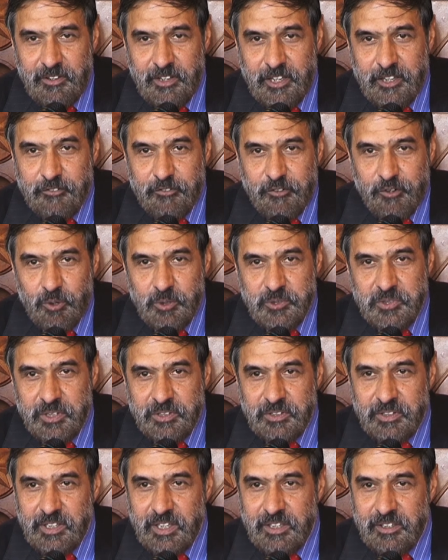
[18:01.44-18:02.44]
and
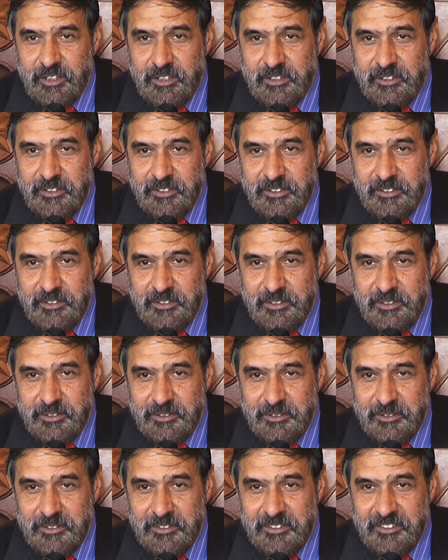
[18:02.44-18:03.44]
frozen there
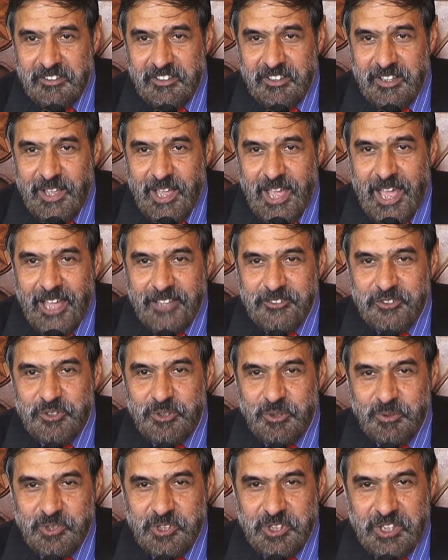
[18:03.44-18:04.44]
has
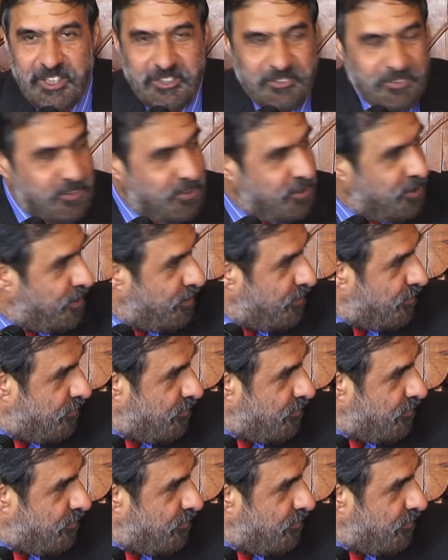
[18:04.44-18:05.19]
to change.